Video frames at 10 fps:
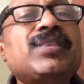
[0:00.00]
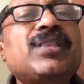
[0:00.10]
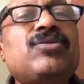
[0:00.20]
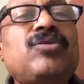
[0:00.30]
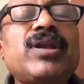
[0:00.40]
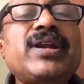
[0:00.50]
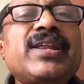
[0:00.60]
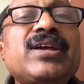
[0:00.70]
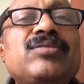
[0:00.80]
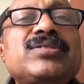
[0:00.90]
Now,
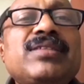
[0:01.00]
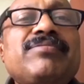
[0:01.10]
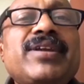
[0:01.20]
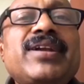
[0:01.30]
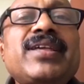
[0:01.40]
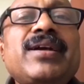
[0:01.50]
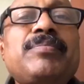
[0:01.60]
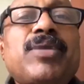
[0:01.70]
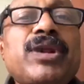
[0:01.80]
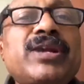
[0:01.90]
Quality Council of India
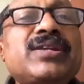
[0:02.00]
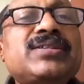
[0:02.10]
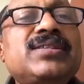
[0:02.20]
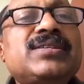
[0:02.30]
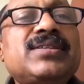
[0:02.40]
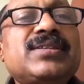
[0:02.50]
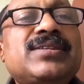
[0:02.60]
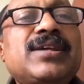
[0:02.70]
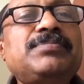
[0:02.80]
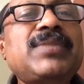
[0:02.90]
monitors this
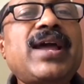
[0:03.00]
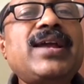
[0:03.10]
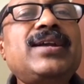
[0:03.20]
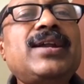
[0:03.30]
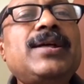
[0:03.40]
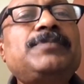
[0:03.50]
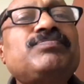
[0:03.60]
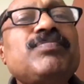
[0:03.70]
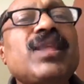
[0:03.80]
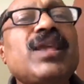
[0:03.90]
system, and
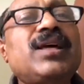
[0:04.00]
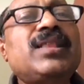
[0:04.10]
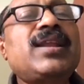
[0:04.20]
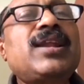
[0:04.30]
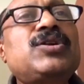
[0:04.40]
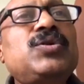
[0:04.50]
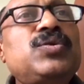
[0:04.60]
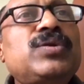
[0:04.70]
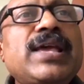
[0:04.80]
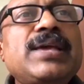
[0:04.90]
there are
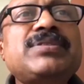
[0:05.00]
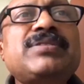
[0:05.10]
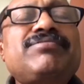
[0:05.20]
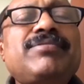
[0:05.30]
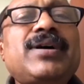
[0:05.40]
two types of